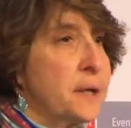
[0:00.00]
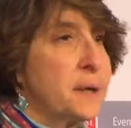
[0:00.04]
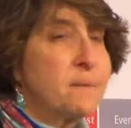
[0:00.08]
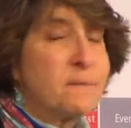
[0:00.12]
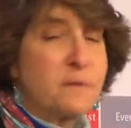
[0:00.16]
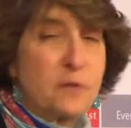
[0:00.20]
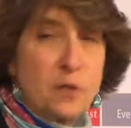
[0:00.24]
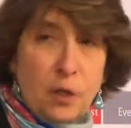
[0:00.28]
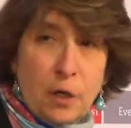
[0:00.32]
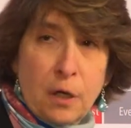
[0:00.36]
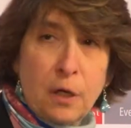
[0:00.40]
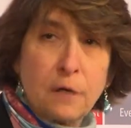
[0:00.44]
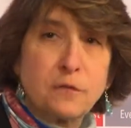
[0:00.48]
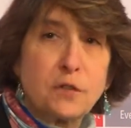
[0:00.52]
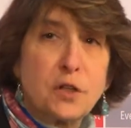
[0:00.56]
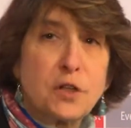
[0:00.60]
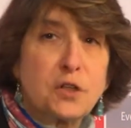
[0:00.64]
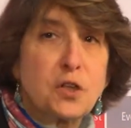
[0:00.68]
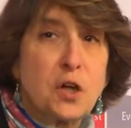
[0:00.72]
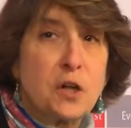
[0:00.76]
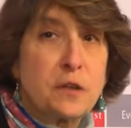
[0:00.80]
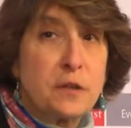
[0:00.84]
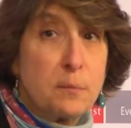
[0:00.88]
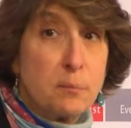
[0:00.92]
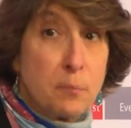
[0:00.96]
up for coverage
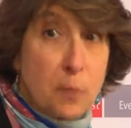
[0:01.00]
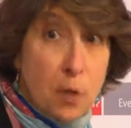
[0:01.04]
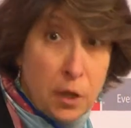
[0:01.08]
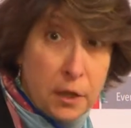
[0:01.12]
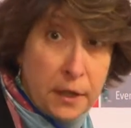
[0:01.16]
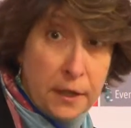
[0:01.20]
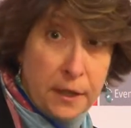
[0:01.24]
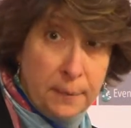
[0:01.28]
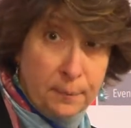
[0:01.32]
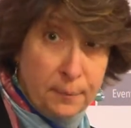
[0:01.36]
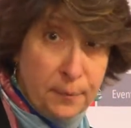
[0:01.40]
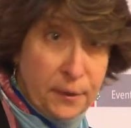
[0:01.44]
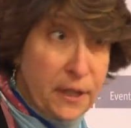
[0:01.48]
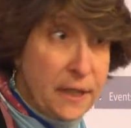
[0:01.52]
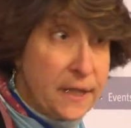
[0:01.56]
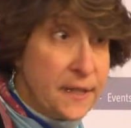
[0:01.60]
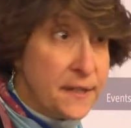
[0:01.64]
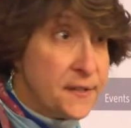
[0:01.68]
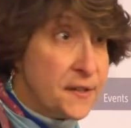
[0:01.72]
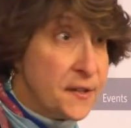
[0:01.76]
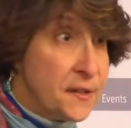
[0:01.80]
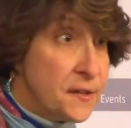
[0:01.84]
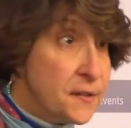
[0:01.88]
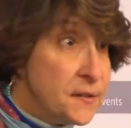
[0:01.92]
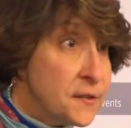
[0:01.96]
on the
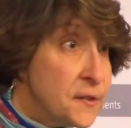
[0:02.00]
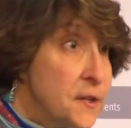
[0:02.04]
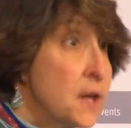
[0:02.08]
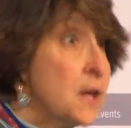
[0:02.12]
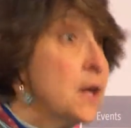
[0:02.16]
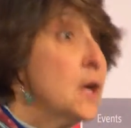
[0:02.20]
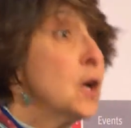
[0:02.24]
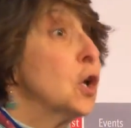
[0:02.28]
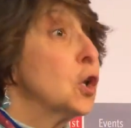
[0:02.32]
marketplaces